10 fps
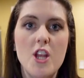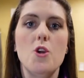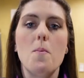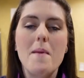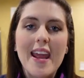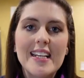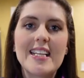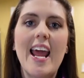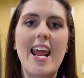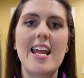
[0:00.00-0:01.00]
and you
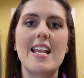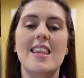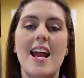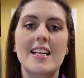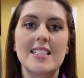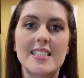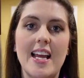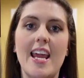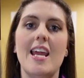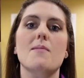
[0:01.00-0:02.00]
maintain that
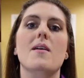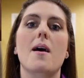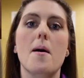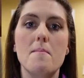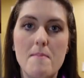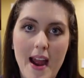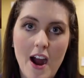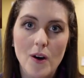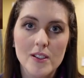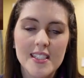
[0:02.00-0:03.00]
same
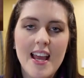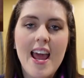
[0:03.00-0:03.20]
amount.